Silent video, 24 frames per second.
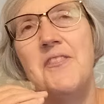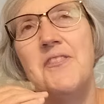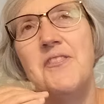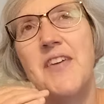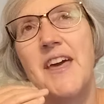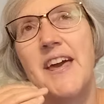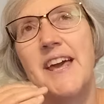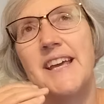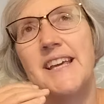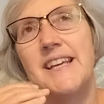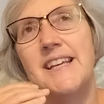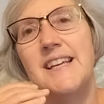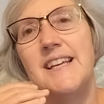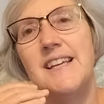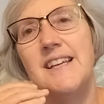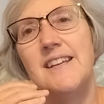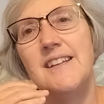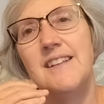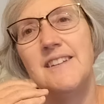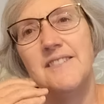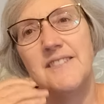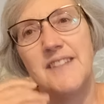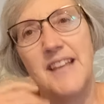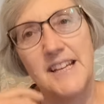
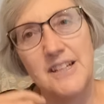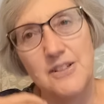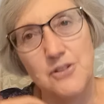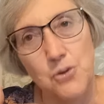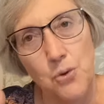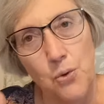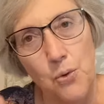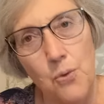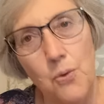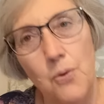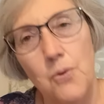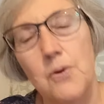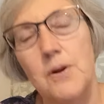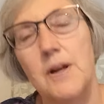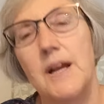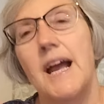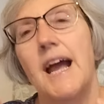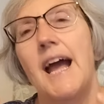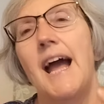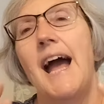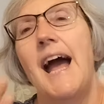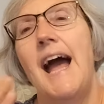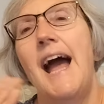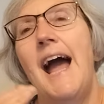they talk,
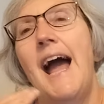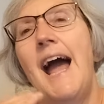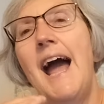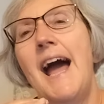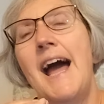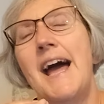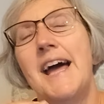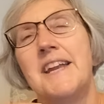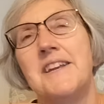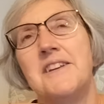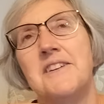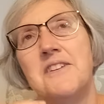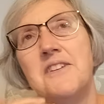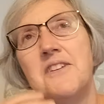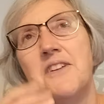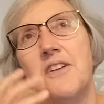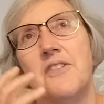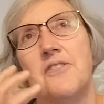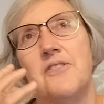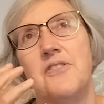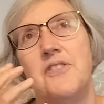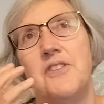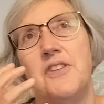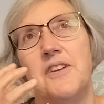and
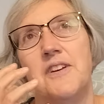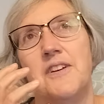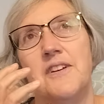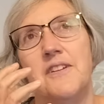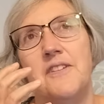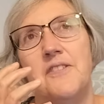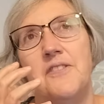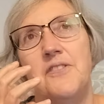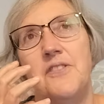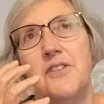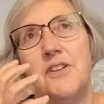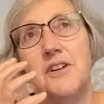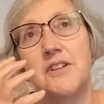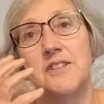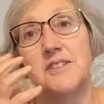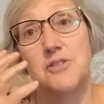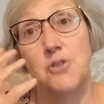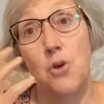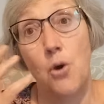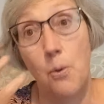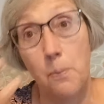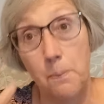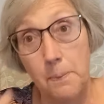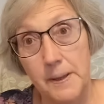the
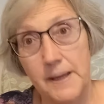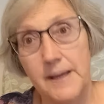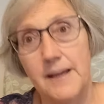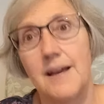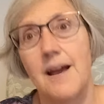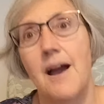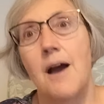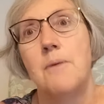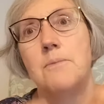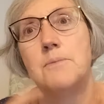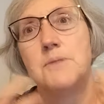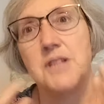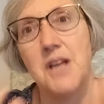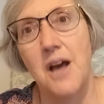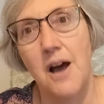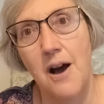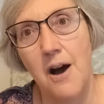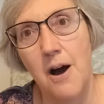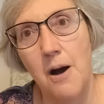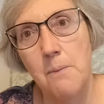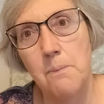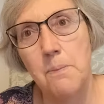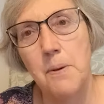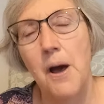topic comes
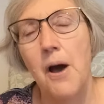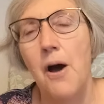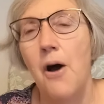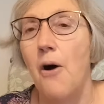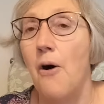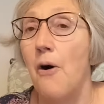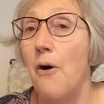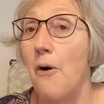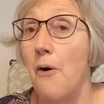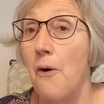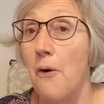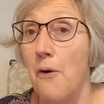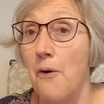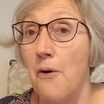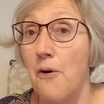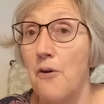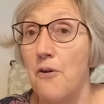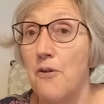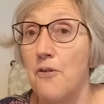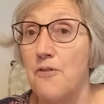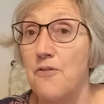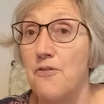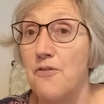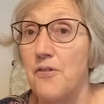up
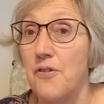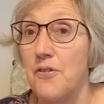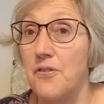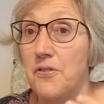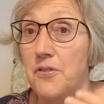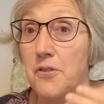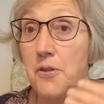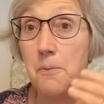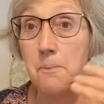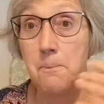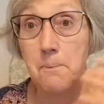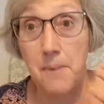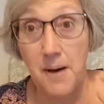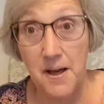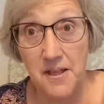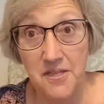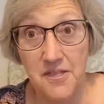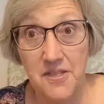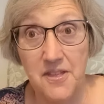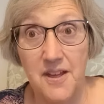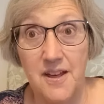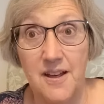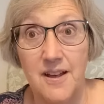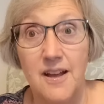of the
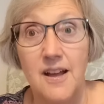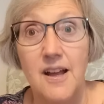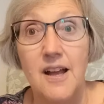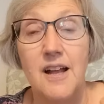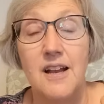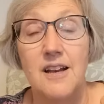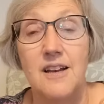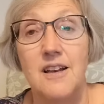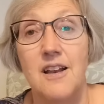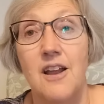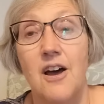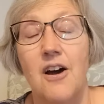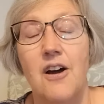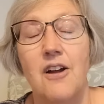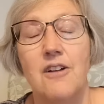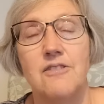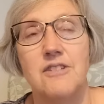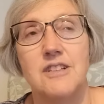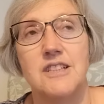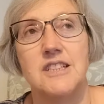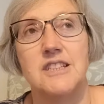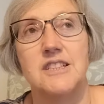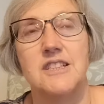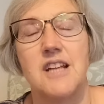mother,
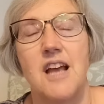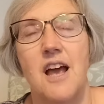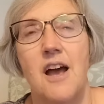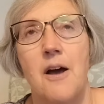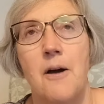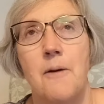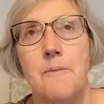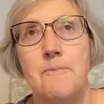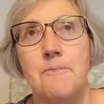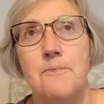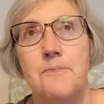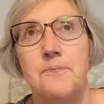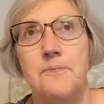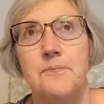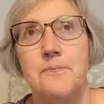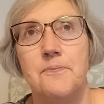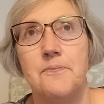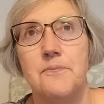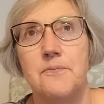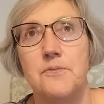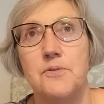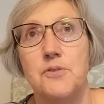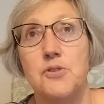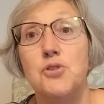Lara's
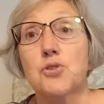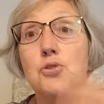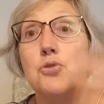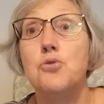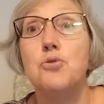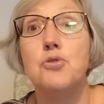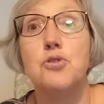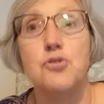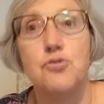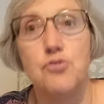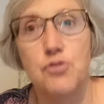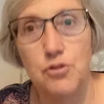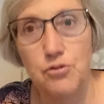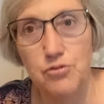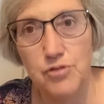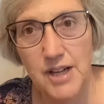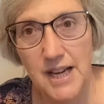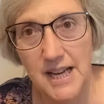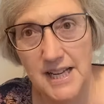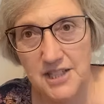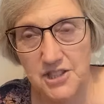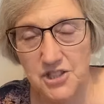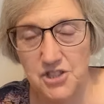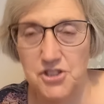youthful
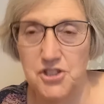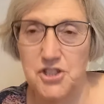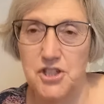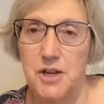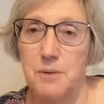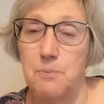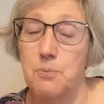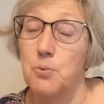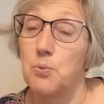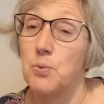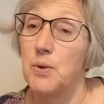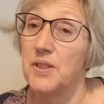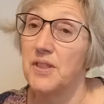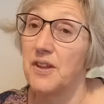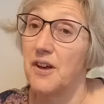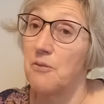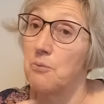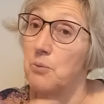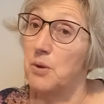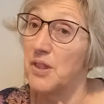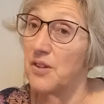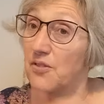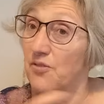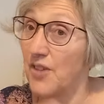relationship with
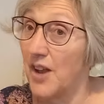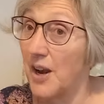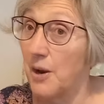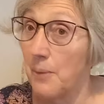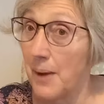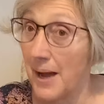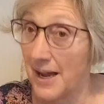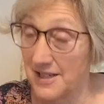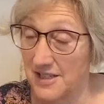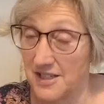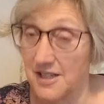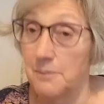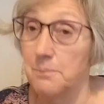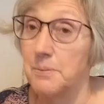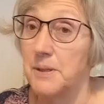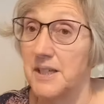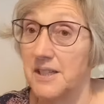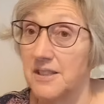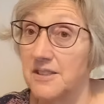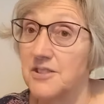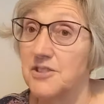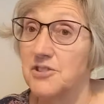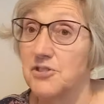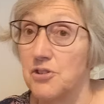a fellow actor,
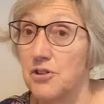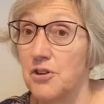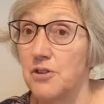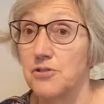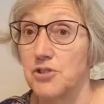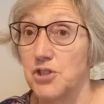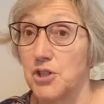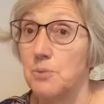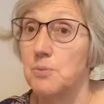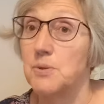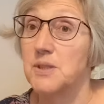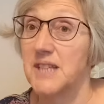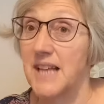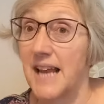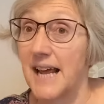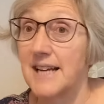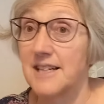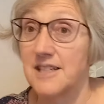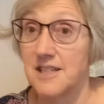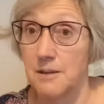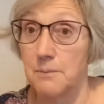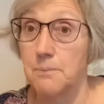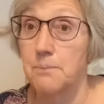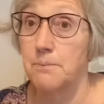because, you know, she was an
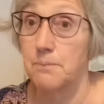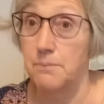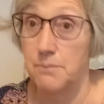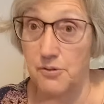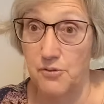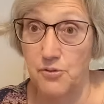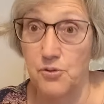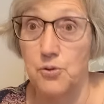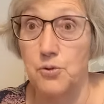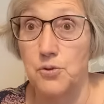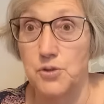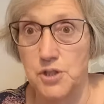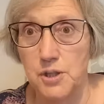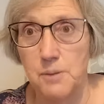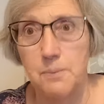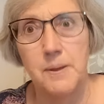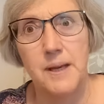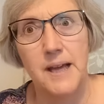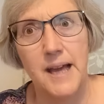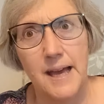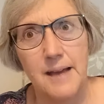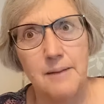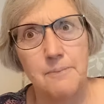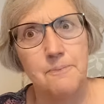actor before she
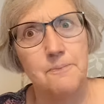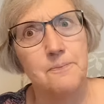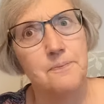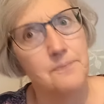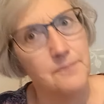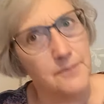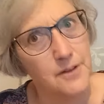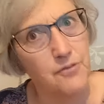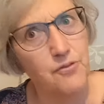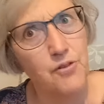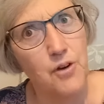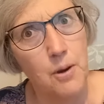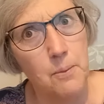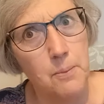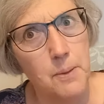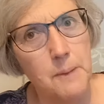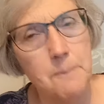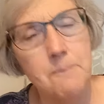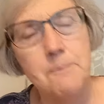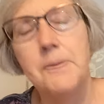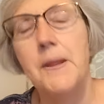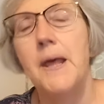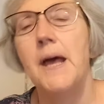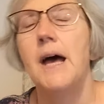became a
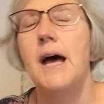farmer,